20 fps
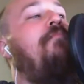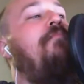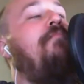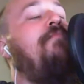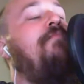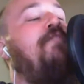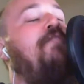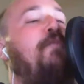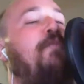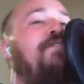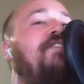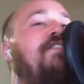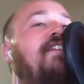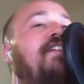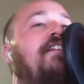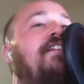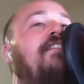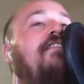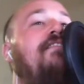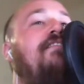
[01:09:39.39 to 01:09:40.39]
we'll
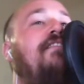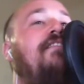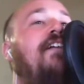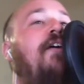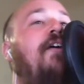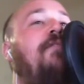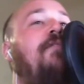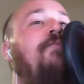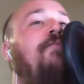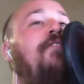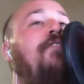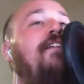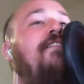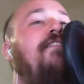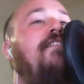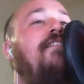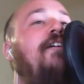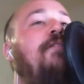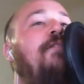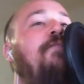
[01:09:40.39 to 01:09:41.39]
see. Yeah,
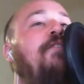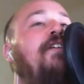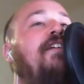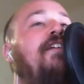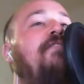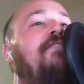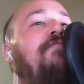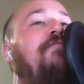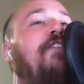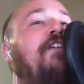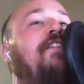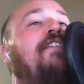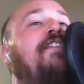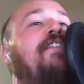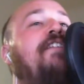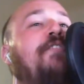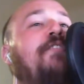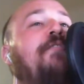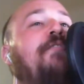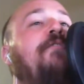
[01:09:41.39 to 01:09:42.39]
hopefully fairly
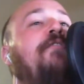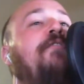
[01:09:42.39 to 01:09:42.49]
soon.